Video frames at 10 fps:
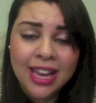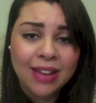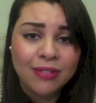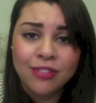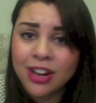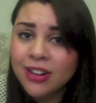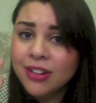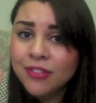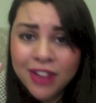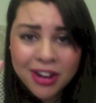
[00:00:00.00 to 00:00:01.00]
I have
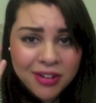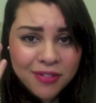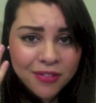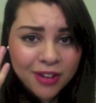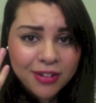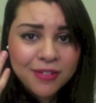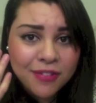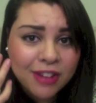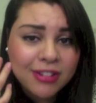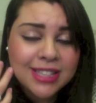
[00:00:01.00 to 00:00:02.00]
very, very, very,
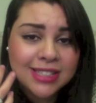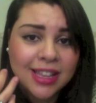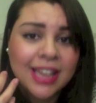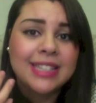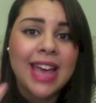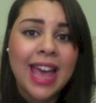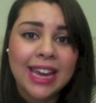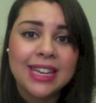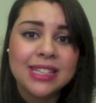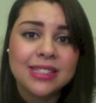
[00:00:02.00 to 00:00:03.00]
very slight
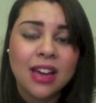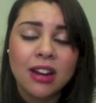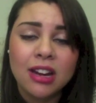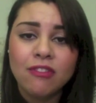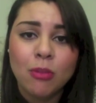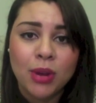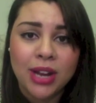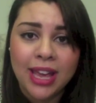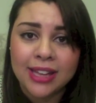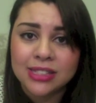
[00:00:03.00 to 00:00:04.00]
acne scarring from
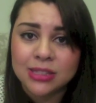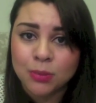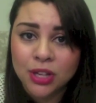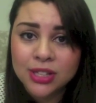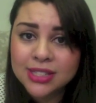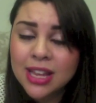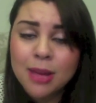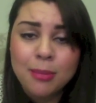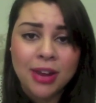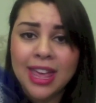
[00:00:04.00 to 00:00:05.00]
when I had spots,
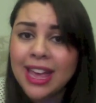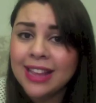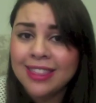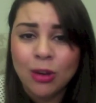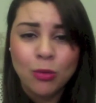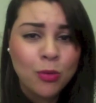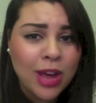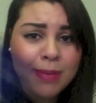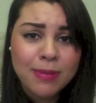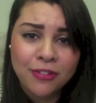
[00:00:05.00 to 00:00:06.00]
but I had that
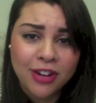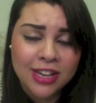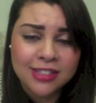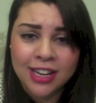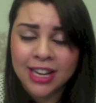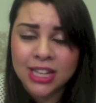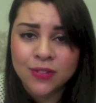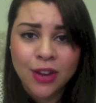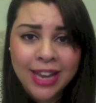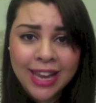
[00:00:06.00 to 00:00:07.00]
way before I started
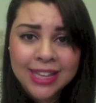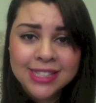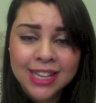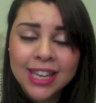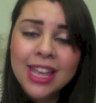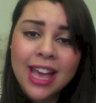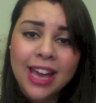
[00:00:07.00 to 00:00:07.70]
exfoliating,